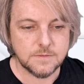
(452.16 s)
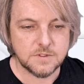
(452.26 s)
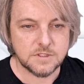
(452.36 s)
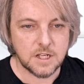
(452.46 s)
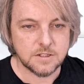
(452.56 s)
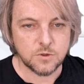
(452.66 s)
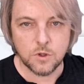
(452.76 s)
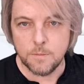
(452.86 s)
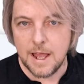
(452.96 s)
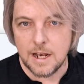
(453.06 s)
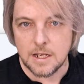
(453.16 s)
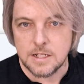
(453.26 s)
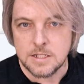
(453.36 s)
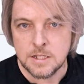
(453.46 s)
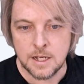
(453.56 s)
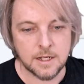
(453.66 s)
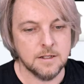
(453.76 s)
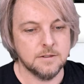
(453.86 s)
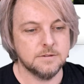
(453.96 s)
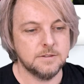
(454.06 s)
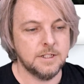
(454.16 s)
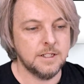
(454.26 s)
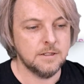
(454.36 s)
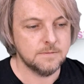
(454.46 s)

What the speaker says: So it's all about listening, yeah?